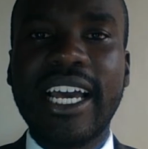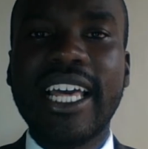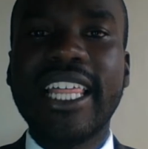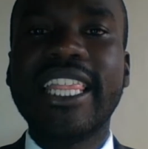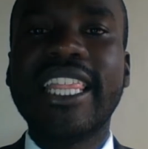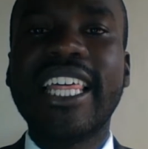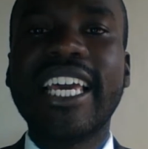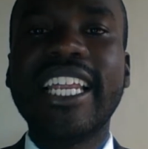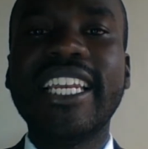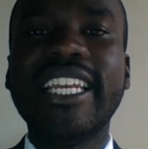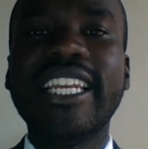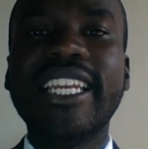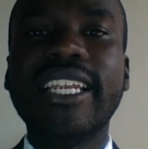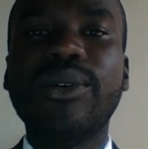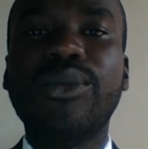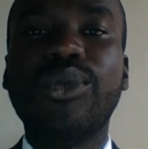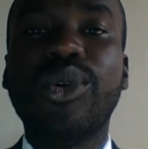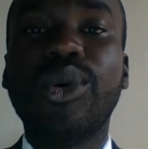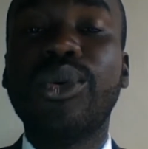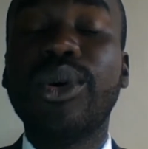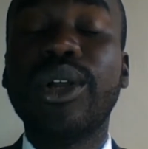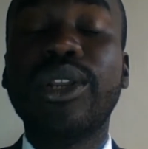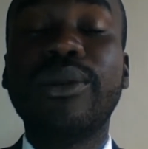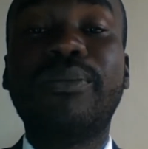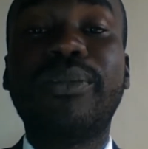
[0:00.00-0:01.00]
then we
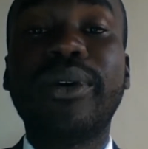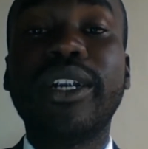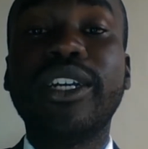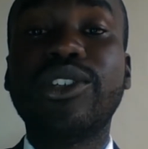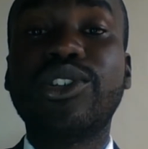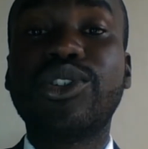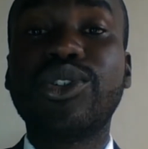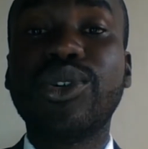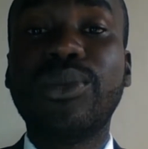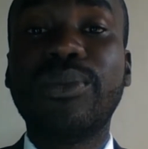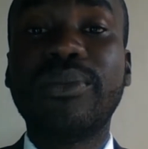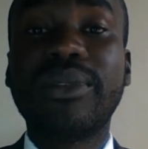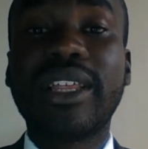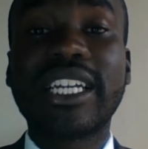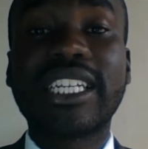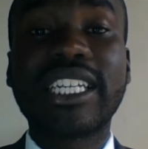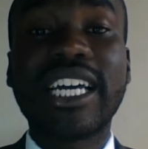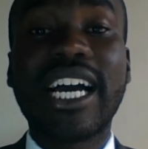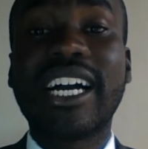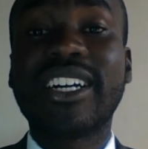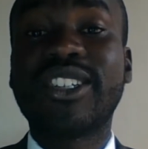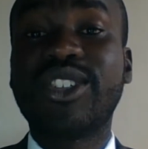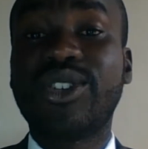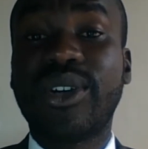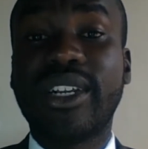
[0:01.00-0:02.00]
will presume that
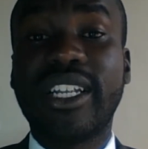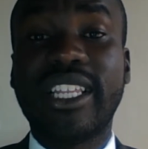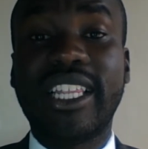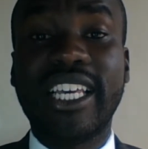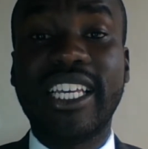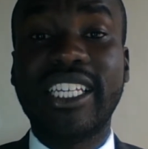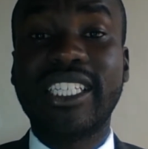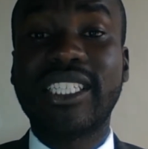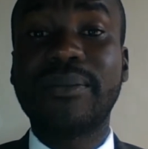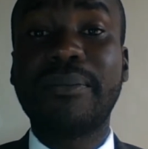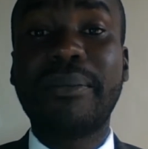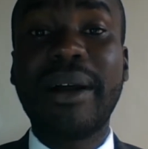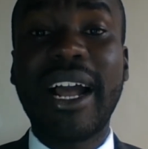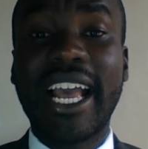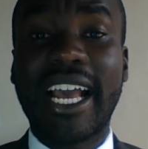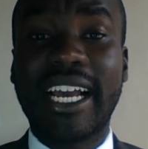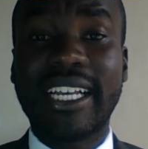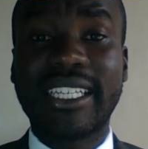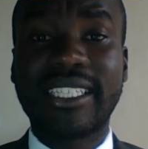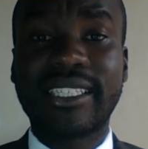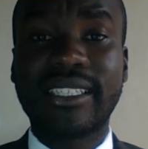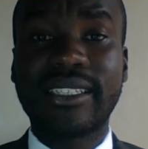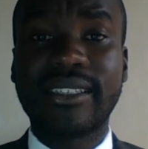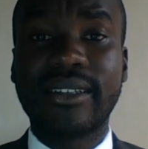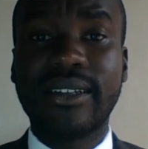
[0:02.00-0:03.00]
actually there is
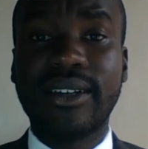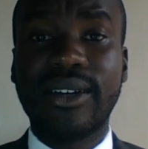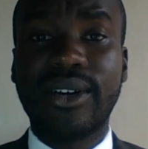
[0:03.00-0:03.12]
bias.